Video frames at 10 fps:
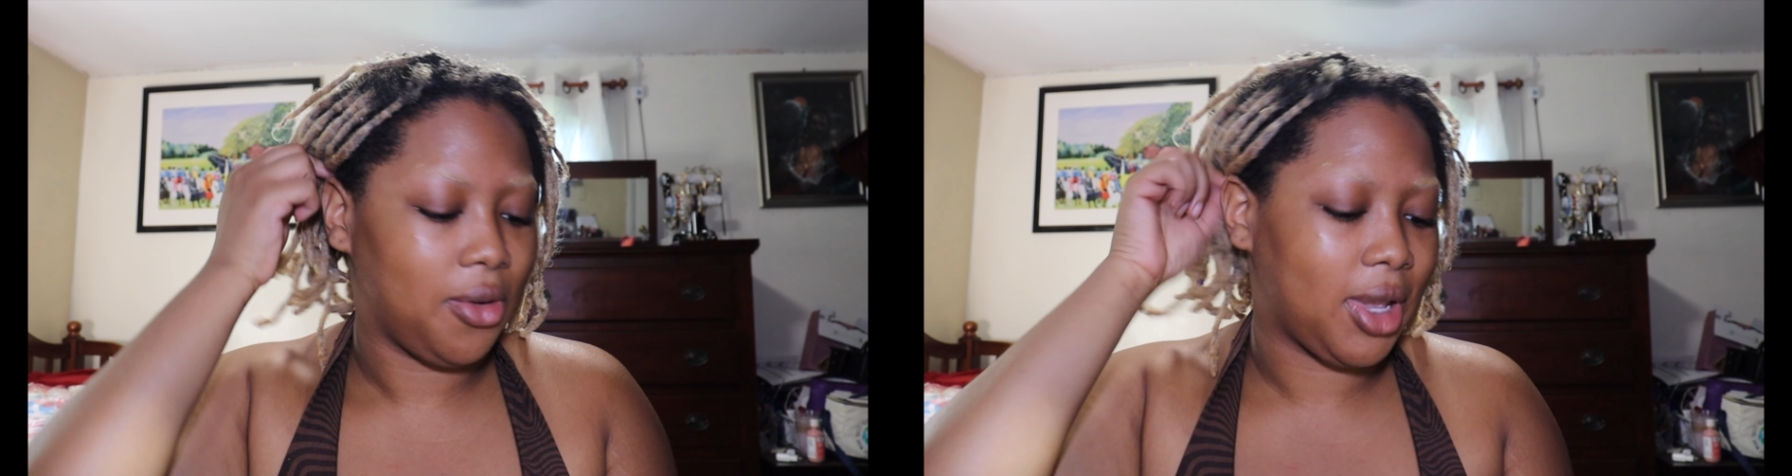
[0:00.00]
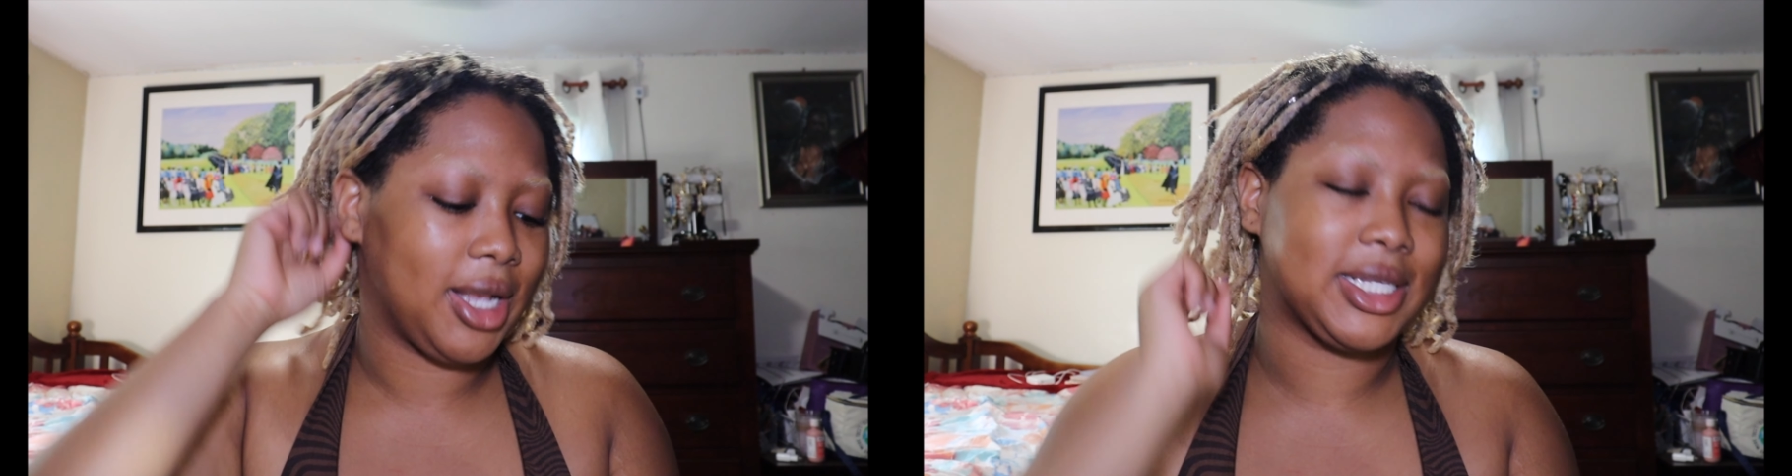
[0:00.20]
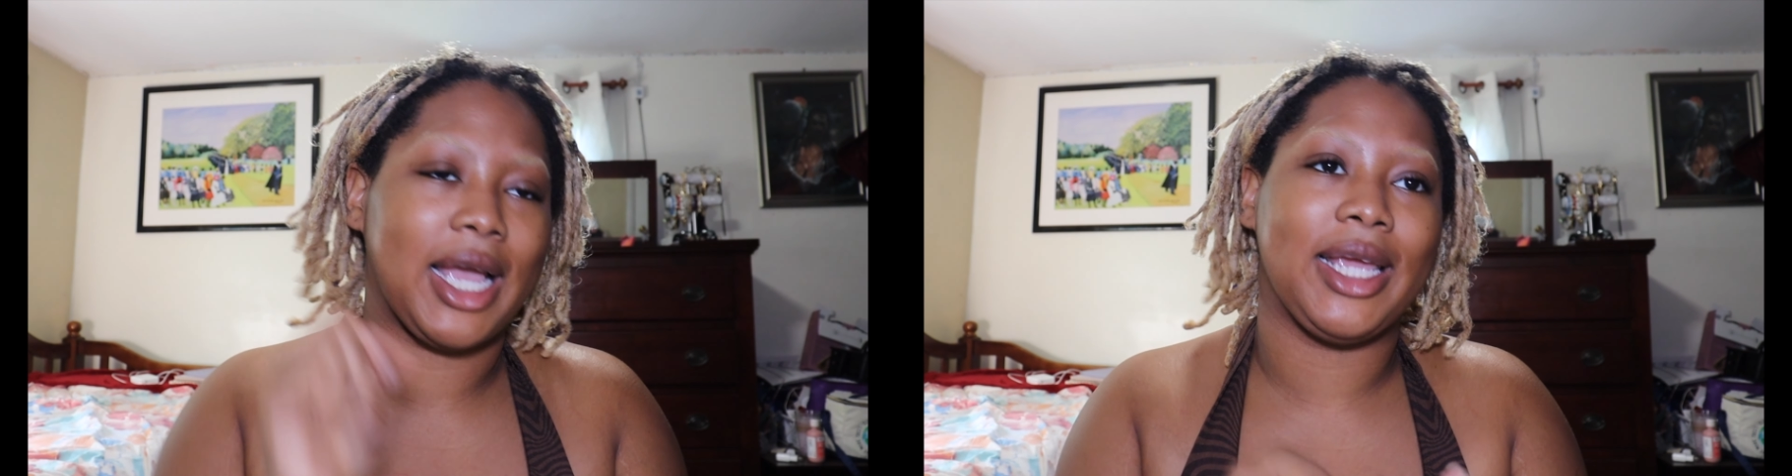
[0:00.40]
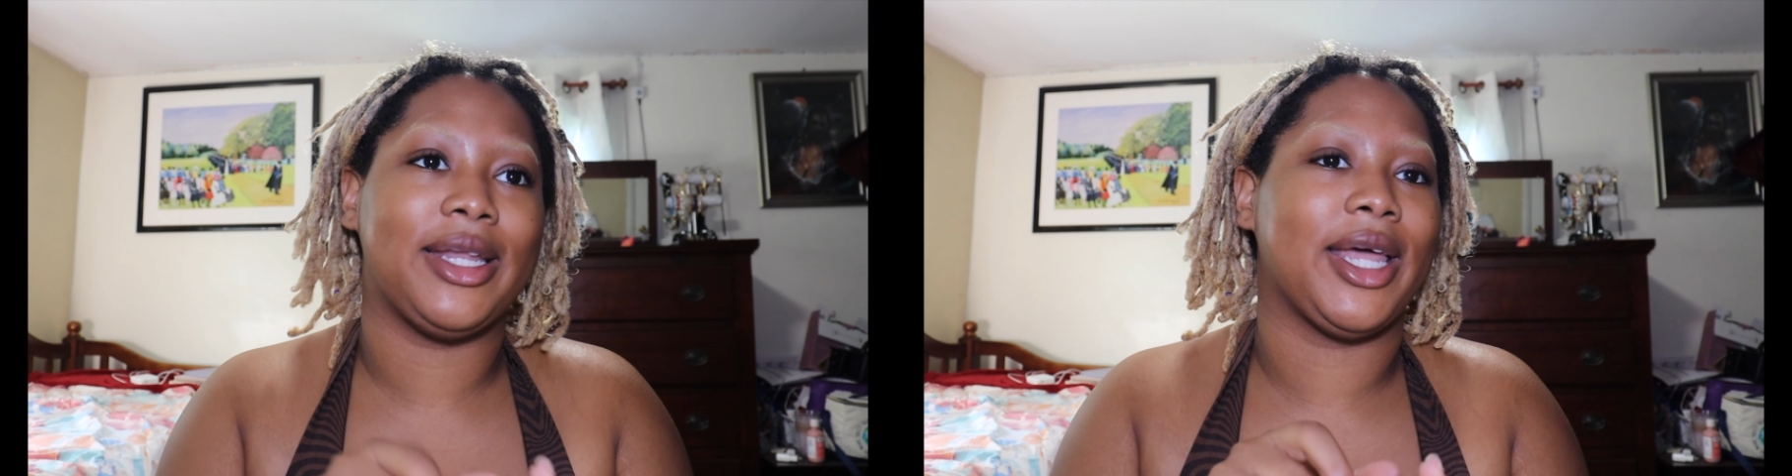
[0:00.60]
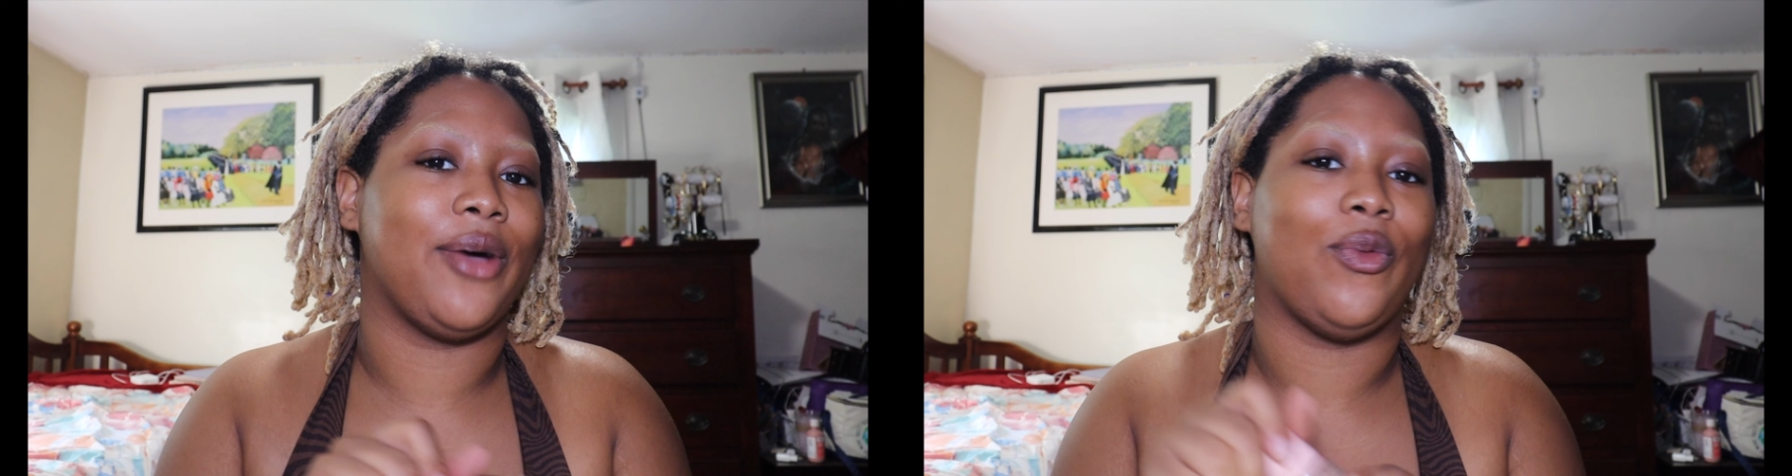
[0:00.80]
okay? Because I
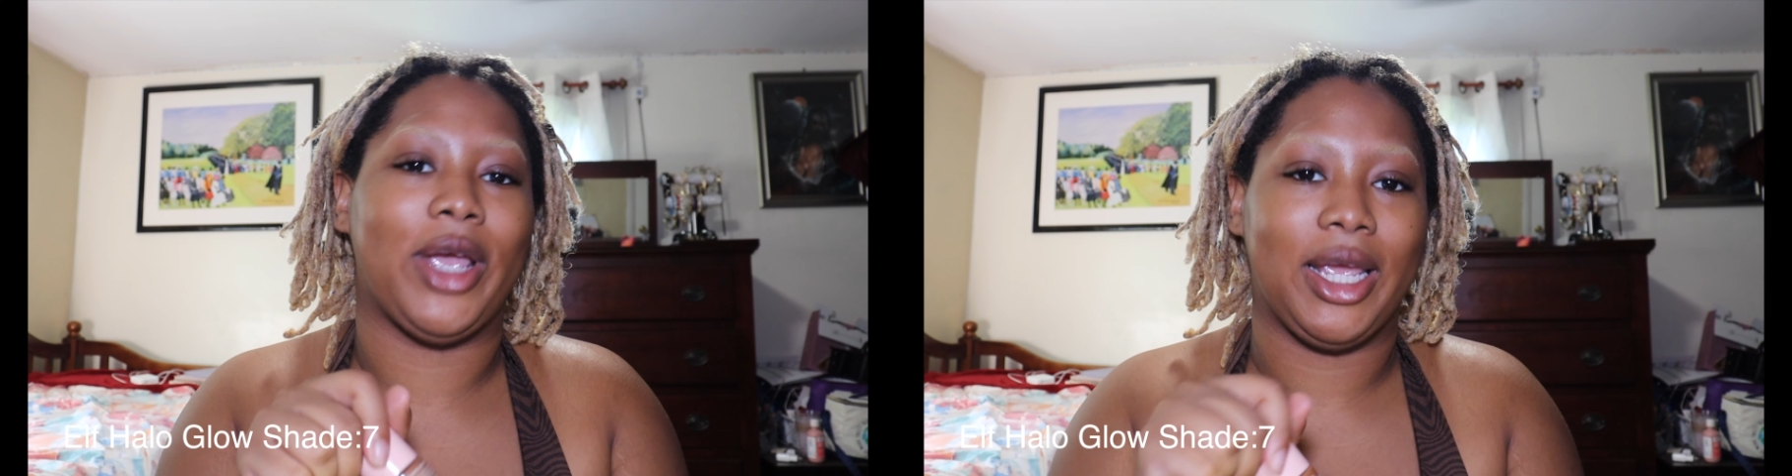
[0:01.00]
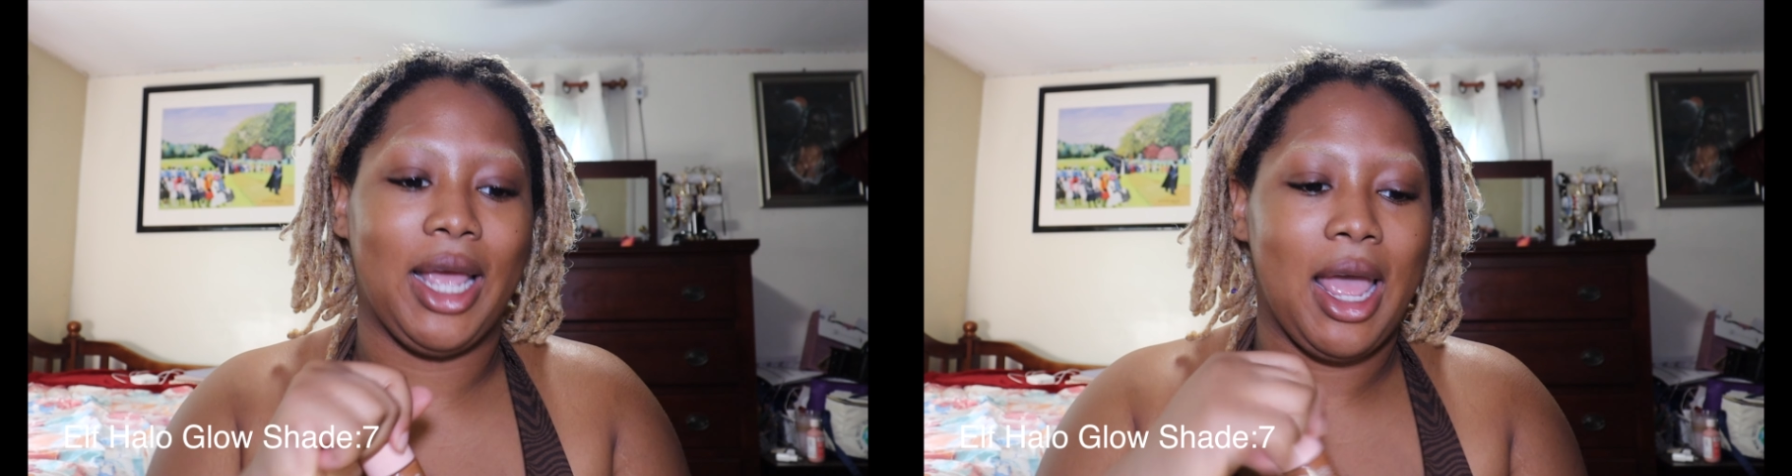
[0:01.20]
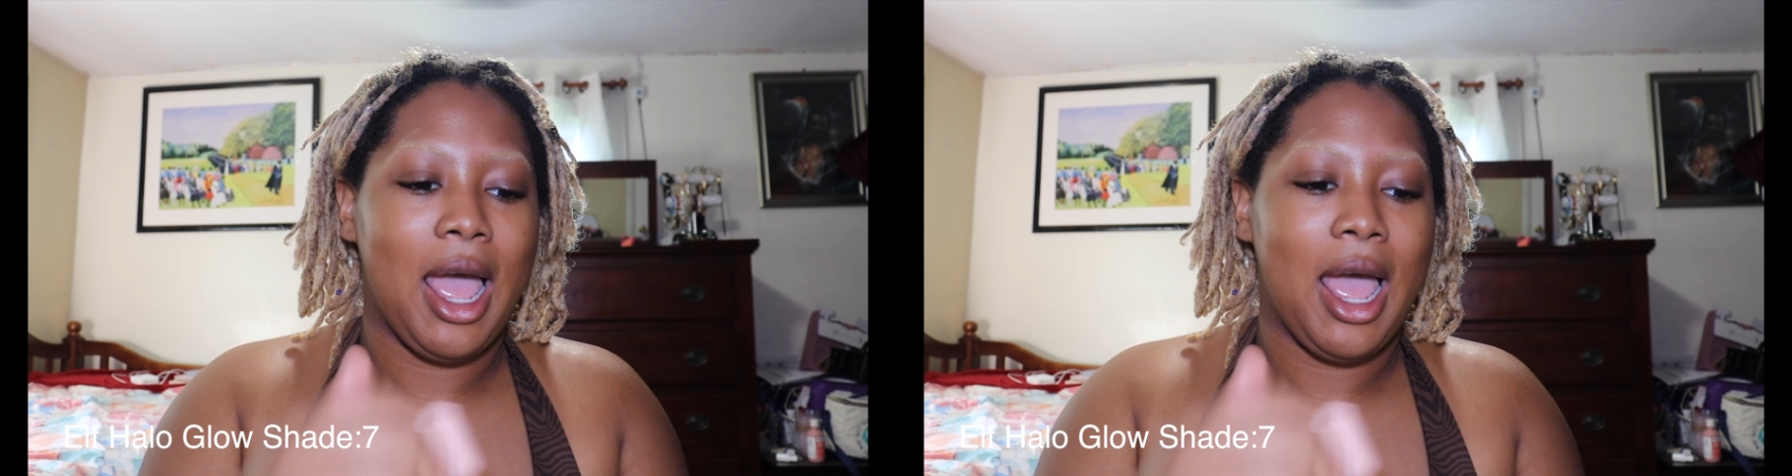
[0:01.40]
cannot wait.